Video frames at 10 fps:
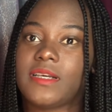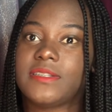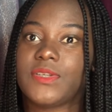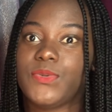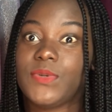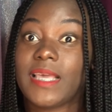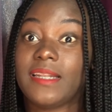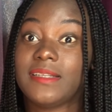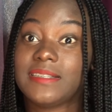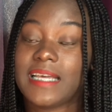So you can
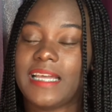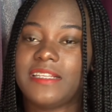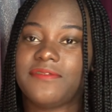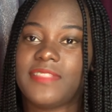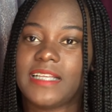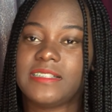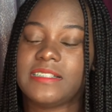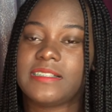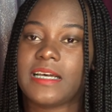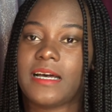decide if that
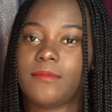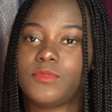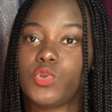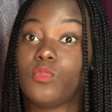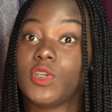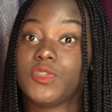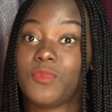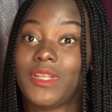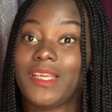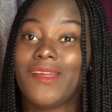is too much
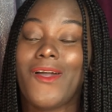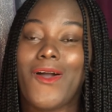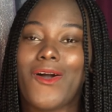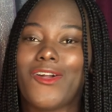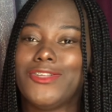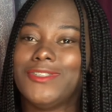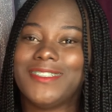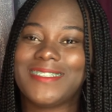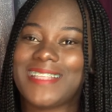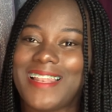money, or you
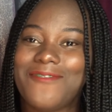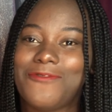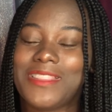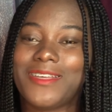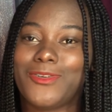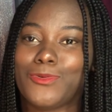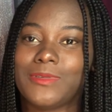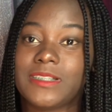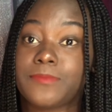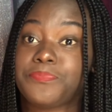just live with the nose.